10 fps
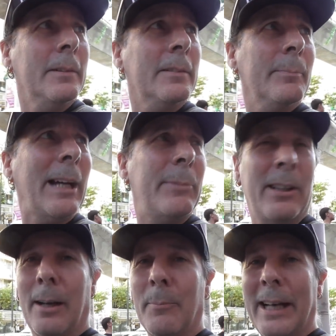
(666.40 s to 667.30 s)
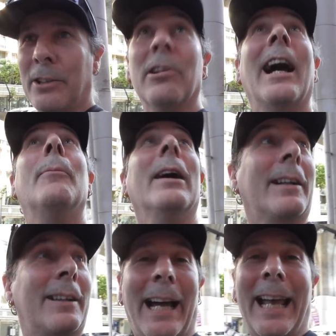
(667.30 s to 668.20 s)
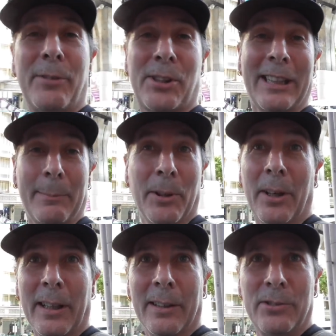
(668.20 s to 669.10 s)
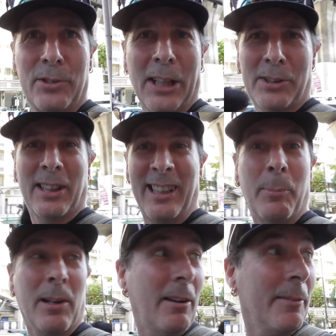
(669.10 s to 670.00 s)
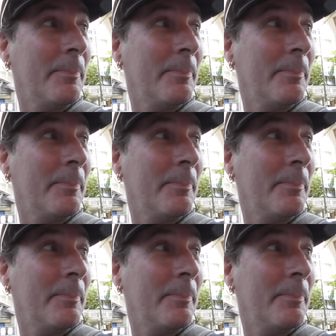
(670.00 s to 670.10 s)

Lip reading: Well, maybe I might grab a KFC burger just to nibble on.